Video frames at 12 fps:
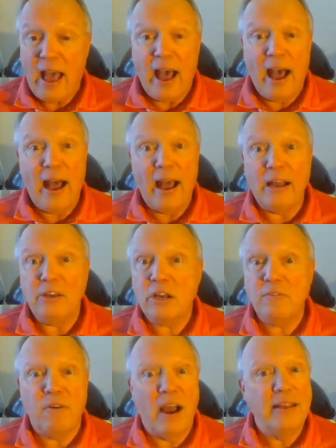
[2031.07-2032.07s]
Uh, and you
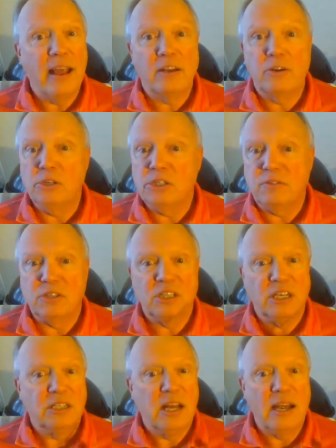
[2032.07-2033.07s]
can find that cruise for
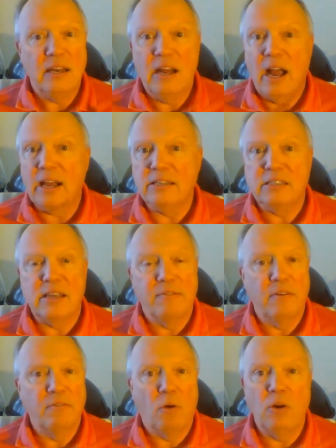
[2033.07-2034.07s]
six ninety nine, dollars
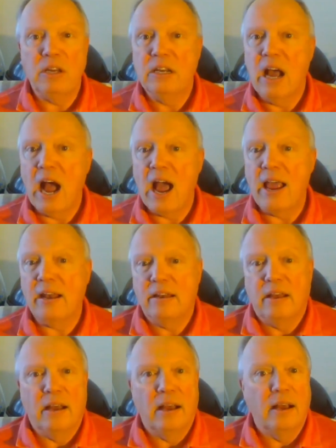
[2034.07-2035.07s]
749
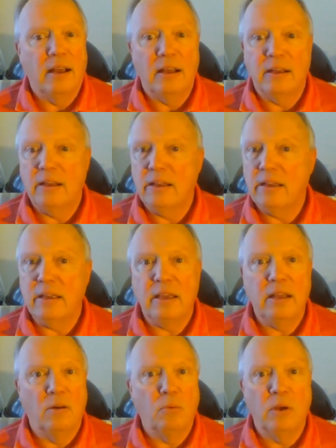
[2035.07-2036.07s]
dollars uh,
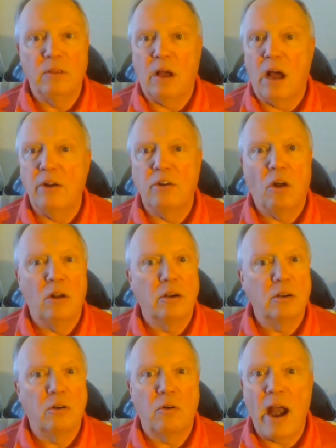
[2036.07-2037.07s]
you know, with a hundred dollar
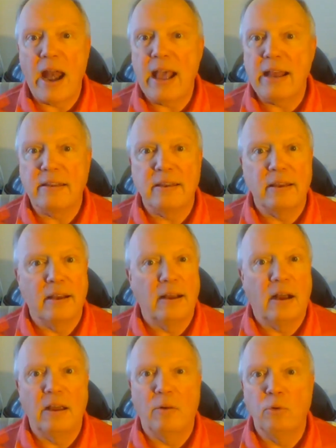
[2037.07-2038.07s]
credit, uh,
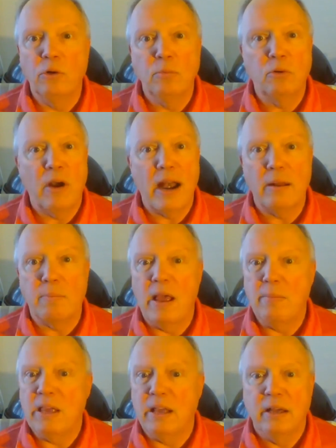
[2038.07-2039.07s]
a room credit,
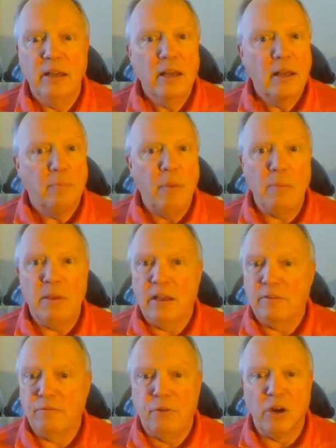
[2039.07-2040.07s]
maybe a maybe
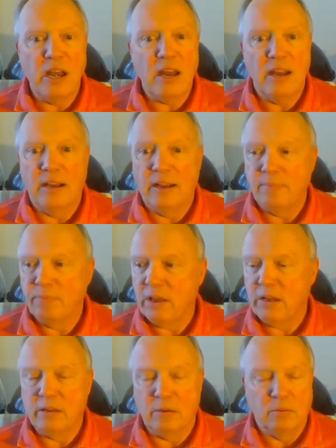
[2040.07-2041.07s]
a free, um,
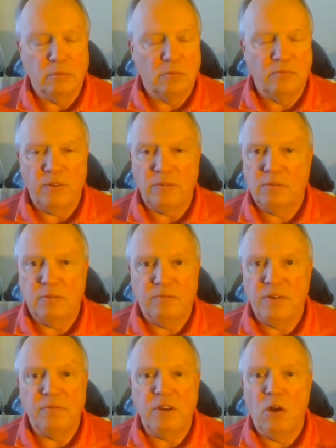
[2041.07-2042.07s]
you know,
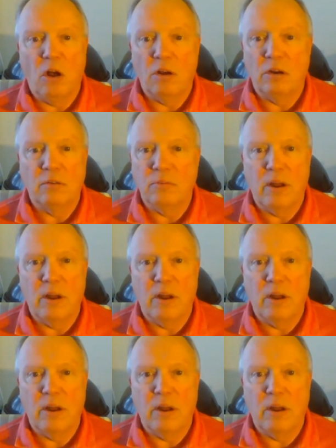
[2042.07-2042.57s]
fifty dollar